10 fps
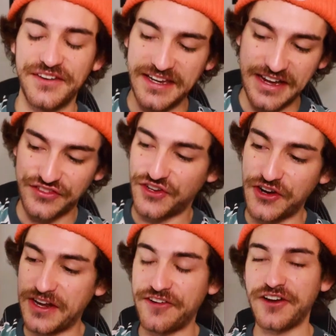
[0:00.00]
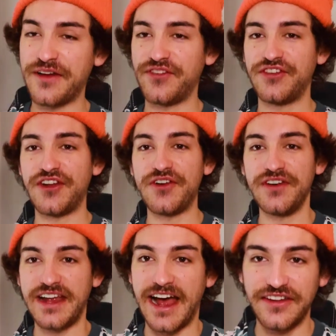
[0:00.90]
yeah, starting every
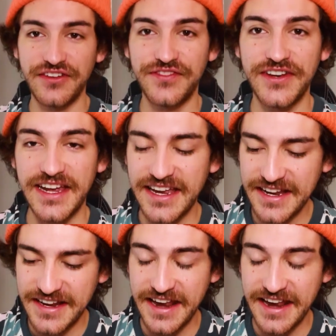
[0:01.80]
episode as of today,